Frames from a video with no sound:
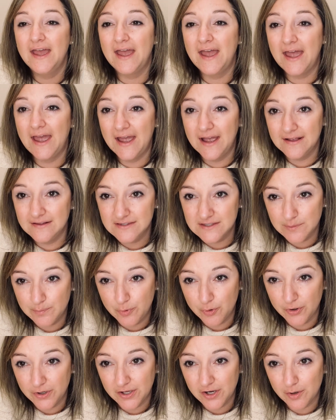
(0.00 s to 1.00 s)
at
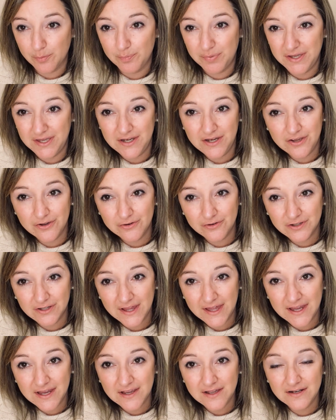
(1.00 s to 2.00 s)
supporting our pineal
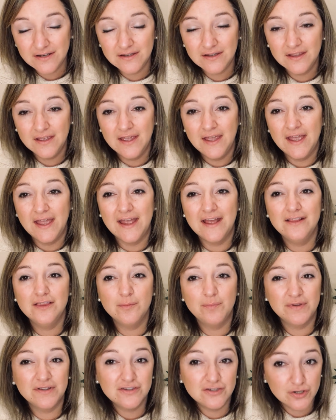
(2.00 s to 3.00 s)
gland and the
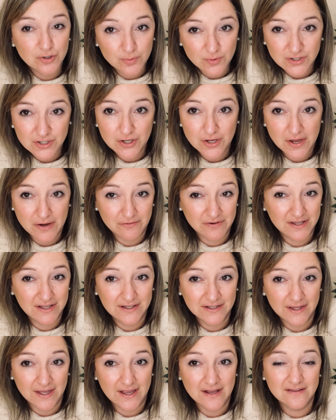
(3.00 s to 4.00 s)
pituitary
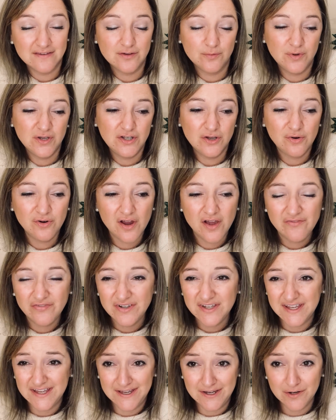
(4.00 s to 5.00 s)
gland. So we don't often
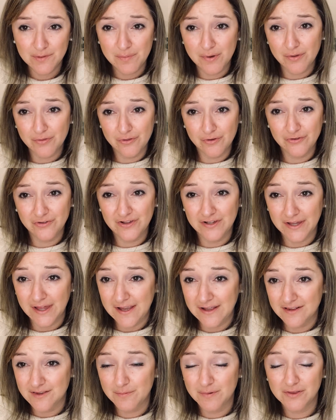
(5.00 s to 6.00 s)
hear about those
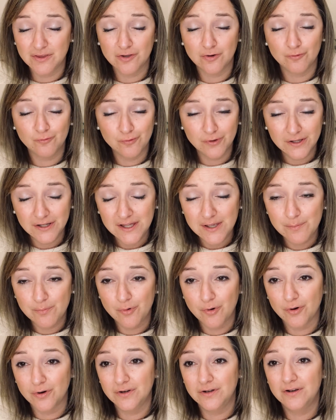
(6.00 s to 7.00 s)
glands, but they're really
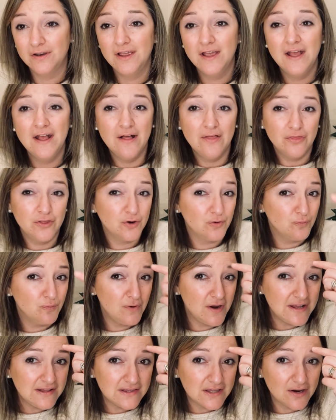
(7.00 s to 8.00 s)
important. They're
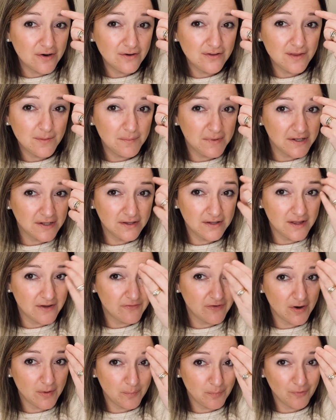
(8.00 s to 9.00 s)
right there in the middle of
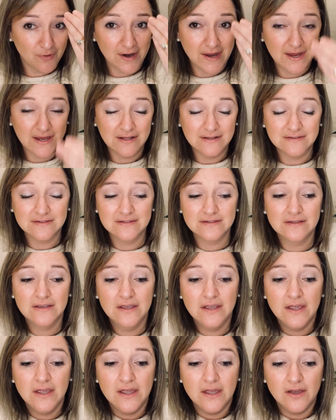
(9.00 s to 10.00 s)
our brains
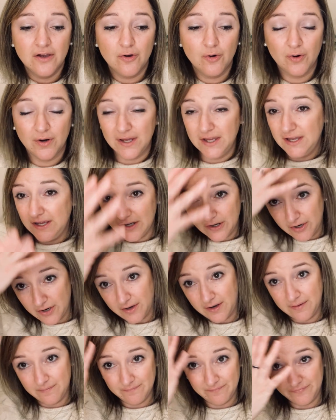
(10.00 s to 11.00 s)
or in
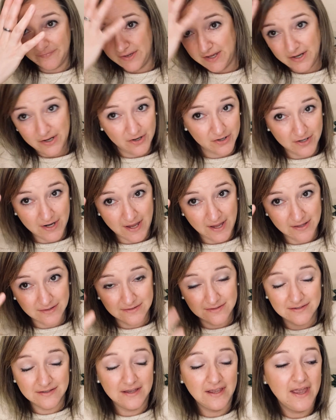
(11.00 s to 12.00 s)
our heads.